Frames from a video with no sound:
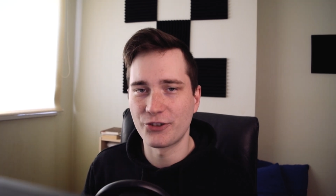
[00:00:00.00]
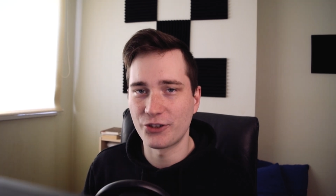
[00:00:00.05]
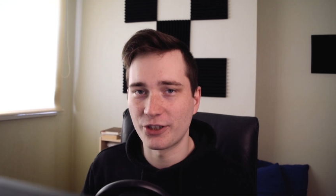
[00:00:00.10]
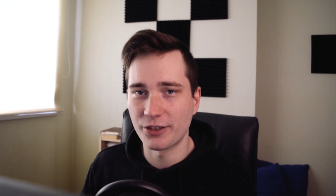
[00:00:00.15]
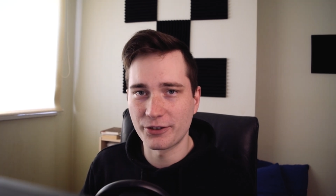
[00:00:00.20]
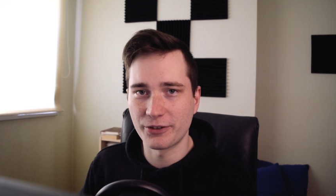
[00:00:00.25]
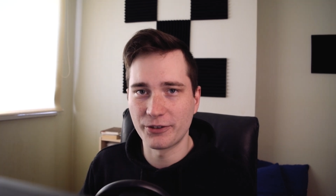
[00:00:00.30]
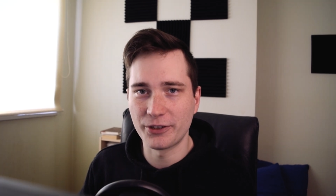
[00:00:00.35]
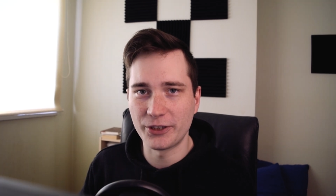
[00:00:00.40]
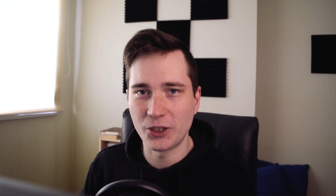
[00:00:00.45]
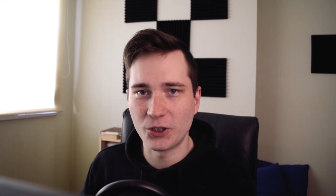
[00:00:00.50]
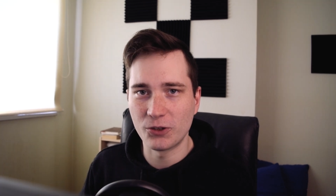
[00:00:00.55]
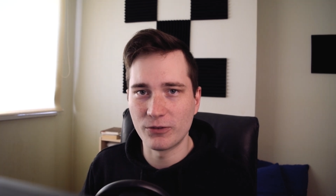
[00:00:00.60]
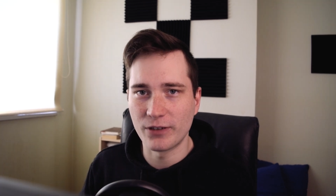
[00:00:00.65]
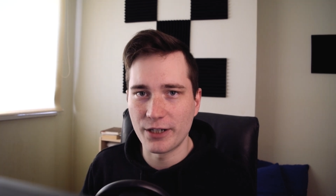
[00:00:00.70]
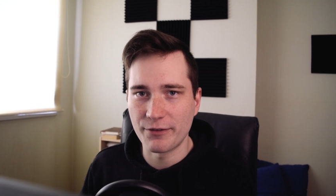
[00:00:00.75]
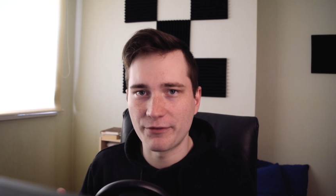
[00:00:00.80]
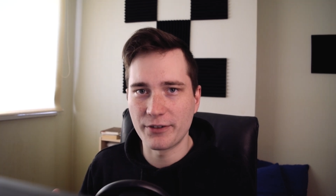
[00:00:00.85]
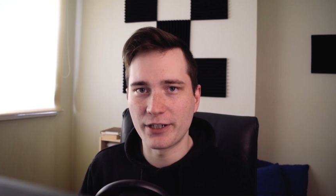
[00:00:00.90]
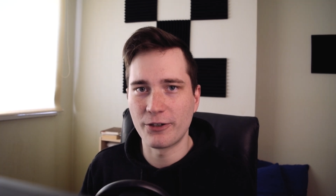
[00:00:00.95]
Just so you know,
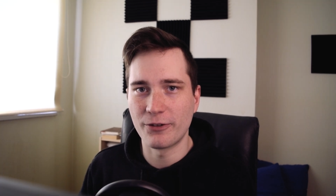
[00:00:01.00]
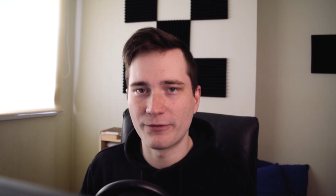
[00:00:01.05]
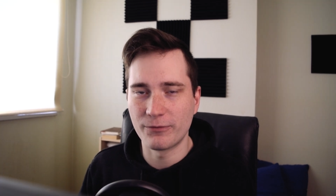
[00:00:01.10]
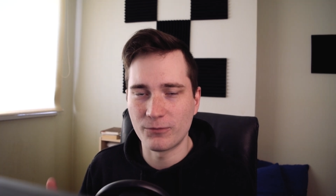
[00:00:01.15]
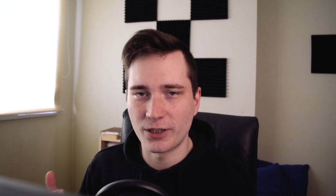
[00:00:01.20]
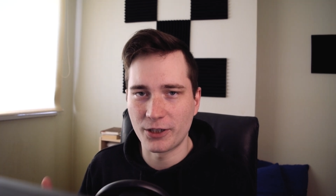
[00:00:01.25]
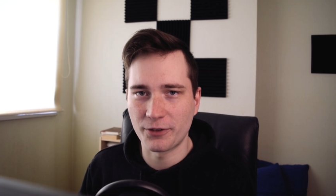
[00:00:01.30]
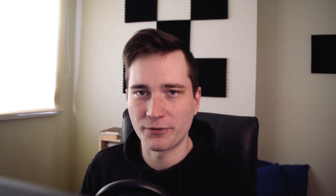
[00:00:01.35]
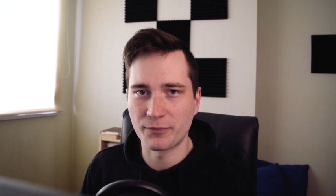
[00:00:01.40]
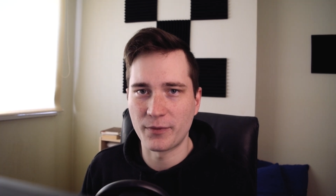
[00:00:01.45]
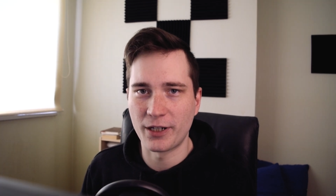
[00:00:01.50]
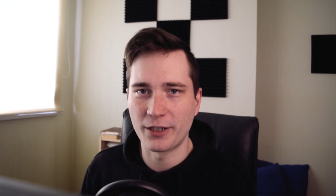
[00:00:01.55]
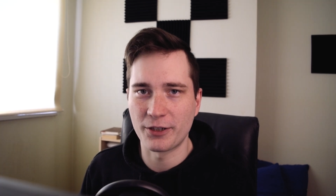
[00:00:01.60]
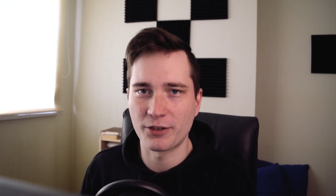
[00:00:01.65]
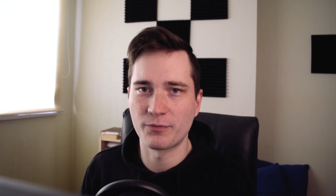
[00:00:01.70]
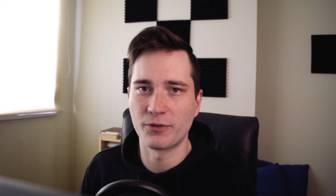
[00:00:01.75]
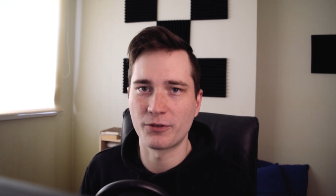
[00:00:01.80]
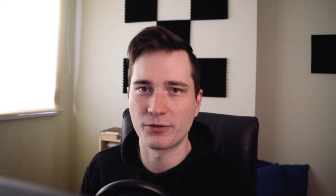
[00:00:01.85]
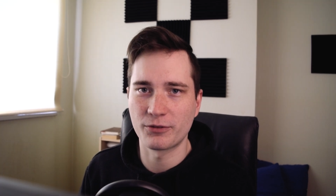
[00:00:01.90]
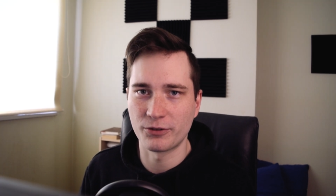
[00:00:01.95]
every one of my
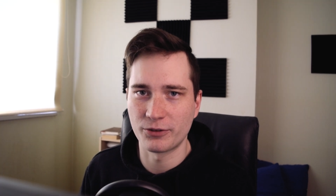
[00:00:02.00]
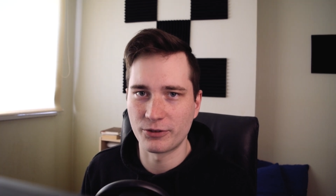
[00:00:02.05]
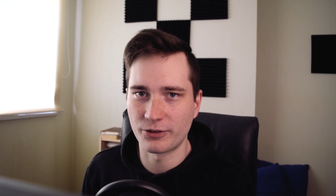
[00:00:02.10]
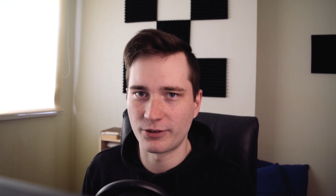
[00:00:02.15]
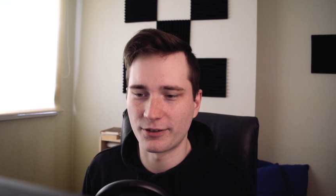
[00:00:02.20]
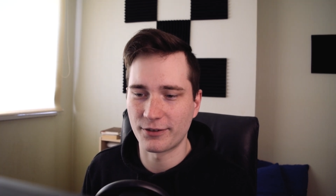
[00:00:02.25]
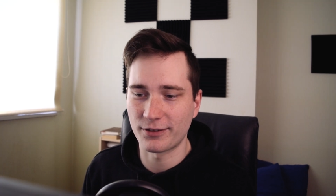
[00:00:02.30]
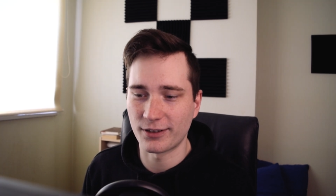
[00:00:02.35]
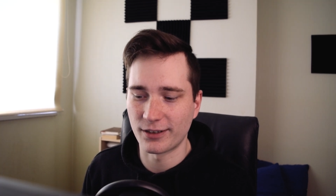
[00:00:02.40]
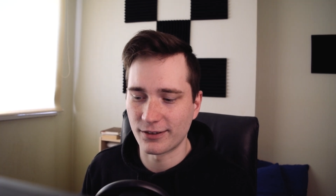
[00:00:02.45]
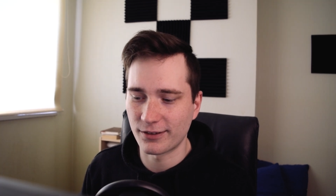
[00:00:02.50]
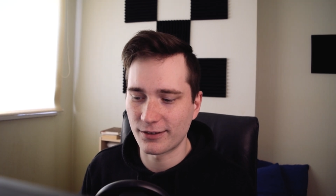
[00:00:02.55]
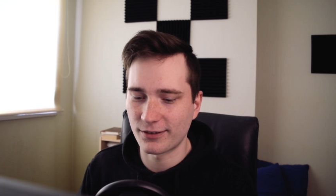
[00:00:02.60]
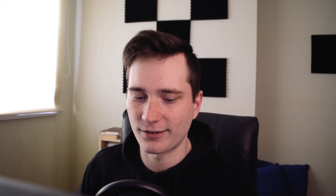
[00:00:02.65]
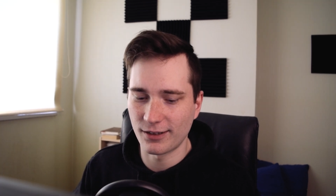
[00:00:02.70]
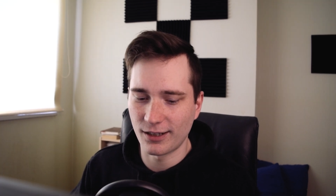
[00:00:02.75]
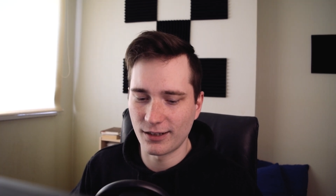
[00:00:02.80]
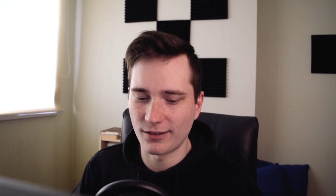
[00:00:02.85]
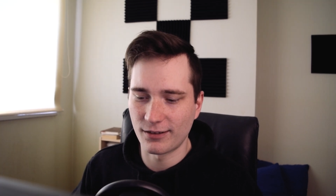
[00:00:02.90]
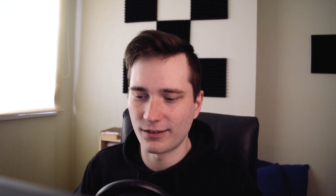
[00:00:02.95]
smoke tutorials is
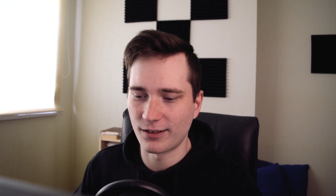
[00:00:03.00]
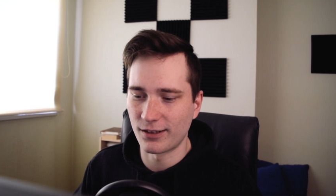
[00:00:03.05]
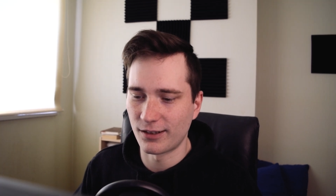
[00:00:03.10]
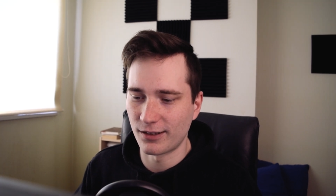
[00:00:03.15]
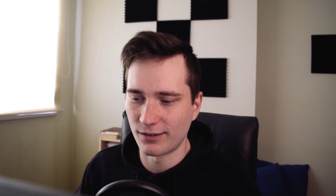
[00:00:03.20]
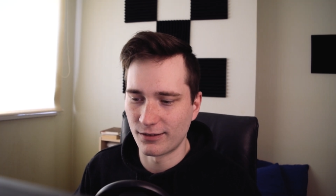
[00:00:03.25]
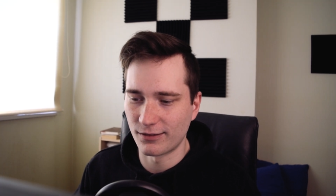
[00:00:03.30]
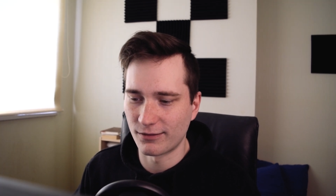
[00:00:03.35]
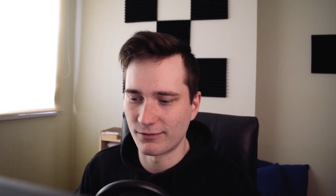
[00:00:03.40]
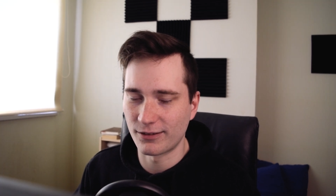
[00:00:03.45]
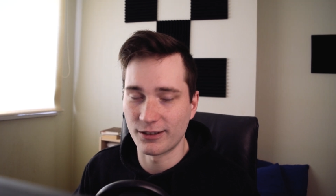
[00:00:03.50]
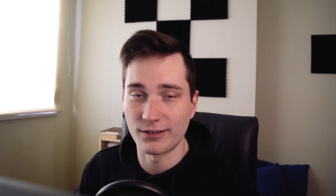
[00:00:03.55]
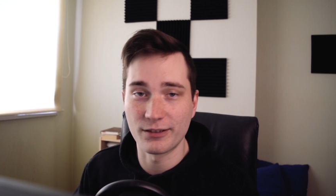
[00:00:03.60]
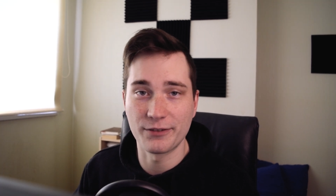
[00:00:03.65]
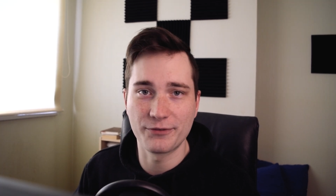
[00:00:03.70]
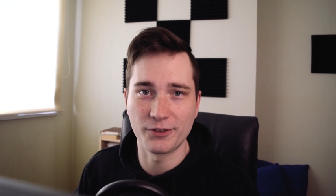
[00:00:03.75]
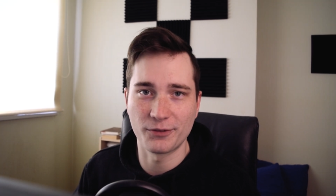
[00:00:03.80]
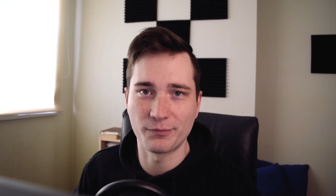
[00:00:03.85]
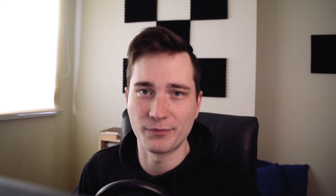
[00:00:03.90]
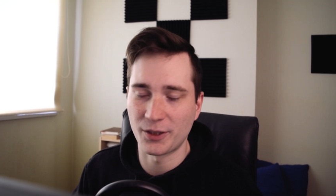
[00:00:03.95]
done in the
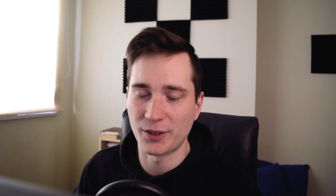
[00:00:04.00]
default